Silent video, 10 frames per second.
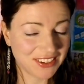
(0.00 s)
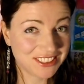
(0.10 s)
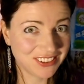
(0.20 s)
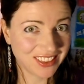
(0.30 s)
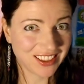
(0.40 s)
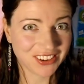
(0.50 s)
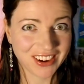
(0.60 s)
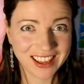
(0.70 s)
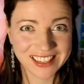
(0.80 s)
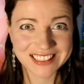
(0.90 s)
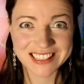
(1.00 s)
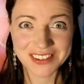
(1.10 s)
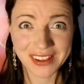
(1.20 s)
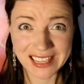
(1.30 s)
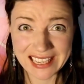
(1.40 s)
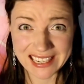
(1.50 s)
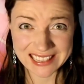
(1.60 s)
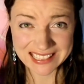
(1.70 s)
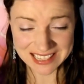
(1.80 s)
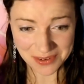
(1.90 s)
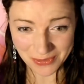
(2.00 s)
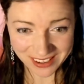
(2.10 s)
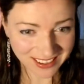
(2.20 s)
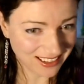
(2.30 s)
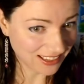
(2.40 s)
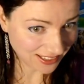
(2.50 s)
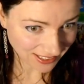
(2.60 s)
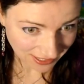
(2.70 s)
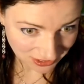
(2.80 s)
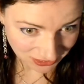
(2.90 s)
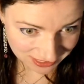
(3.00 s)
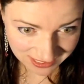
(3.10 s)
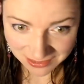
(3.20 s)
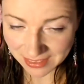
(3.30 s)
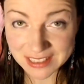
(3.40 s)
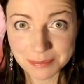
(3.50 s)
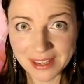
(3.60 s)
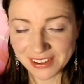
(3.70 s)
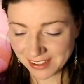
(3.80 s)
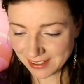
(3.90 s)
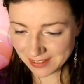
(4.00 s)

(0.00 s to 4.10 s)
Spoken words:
I'll do the other eye and see if I can get it the same way, and we'll see if that's better.